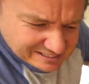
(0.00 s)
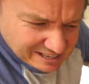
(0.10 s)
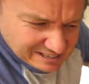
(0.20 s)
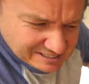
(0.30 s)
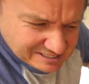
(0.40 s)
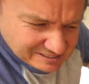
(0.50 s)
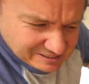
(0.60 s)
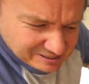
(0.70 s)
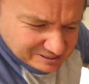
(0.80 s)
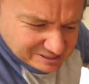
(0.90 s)
Yes,
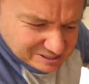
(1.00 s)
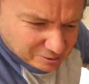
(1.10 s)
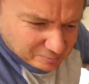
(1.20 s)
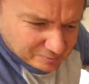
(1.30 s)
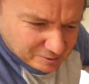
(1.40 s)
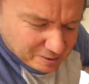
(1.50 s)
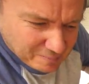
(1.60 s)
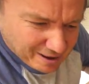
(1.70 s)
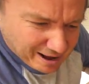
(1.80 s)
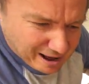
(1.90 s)
I'm gonna stop
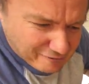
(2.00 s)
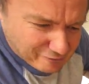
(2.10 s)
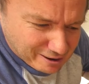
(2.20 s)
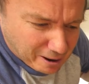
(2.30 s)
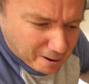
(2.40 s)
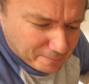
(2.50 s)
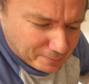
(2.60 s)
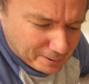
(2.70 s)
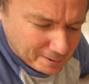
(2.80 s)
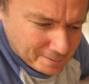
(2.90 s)
about halfway
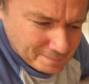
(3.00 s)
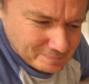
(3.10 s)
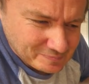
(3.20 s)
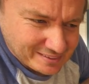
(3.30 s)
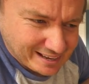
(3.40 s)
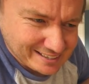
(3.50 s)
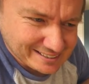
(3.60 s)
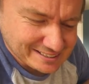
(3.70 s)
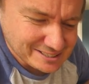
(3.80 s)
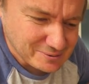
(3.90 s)
up and
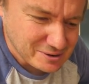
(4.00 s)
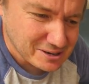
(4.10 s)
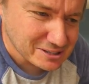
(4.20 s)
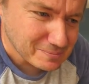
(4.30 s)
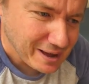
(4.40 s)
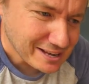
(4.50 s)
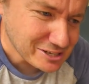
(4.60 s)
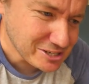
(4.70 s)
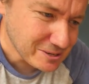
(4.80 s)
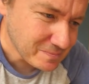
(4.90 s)
I'm gonna do another
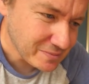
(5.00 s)
batch.